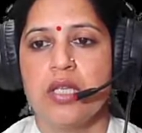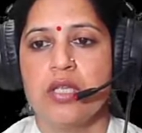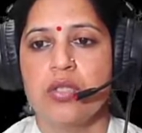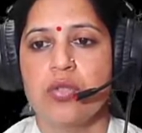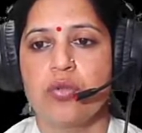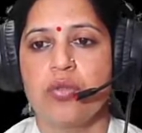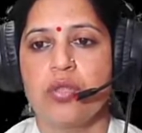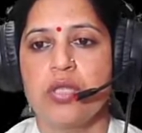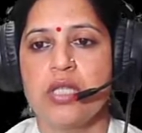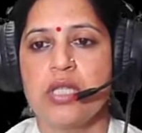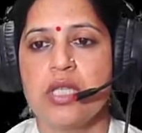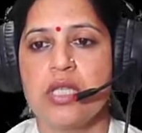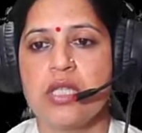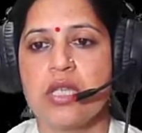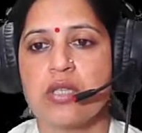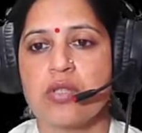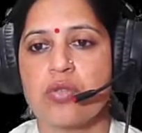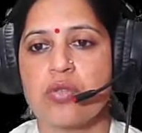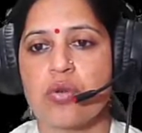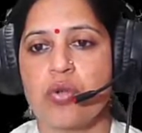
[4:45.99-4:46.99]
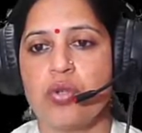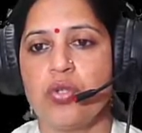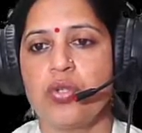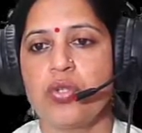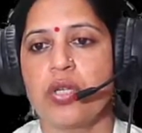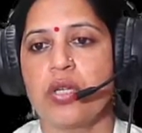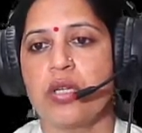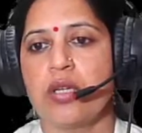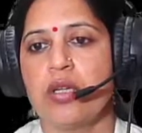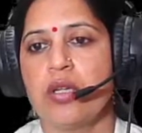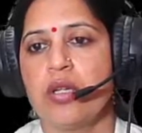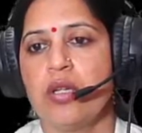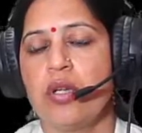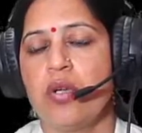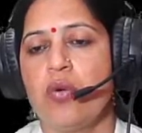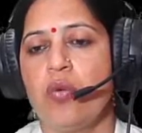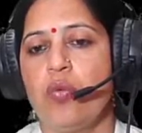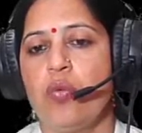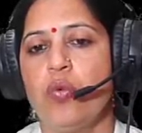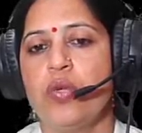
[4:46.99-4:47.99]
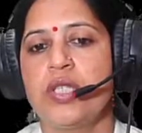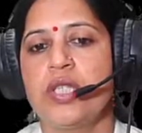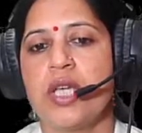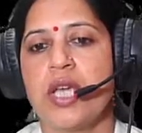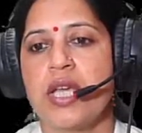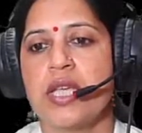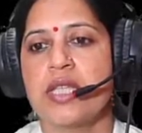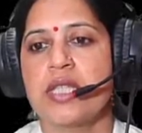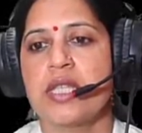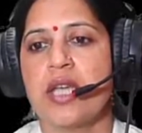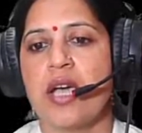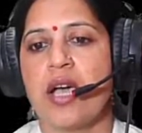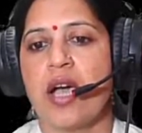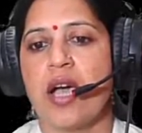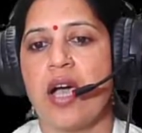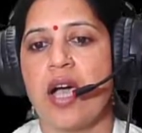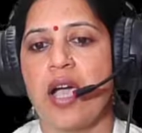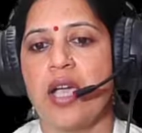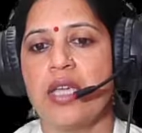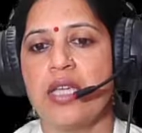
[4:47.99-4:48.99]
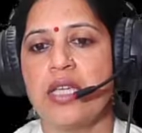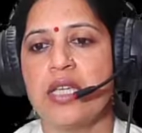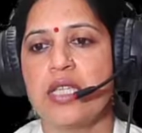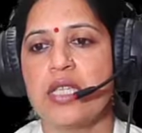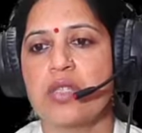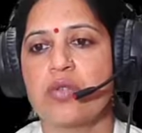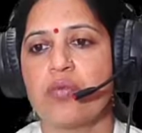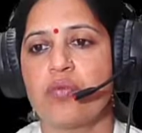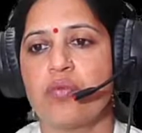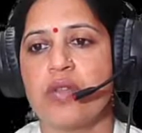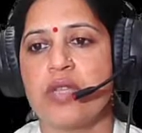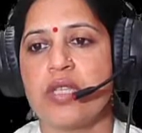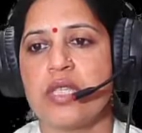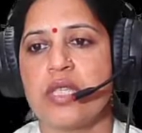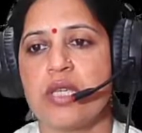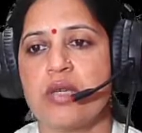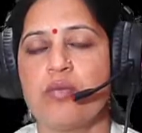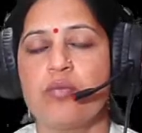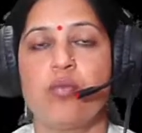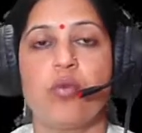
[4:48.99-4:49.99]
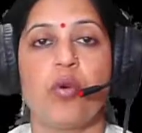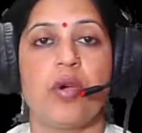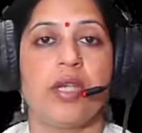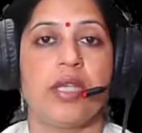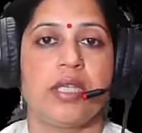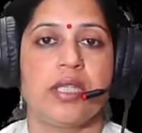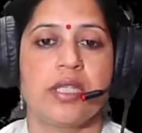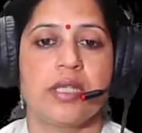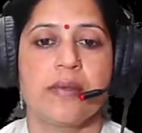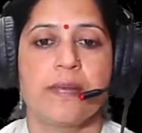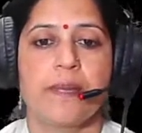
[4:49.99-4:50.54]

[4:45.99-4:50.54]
So this is the solution which has the highest freezing point.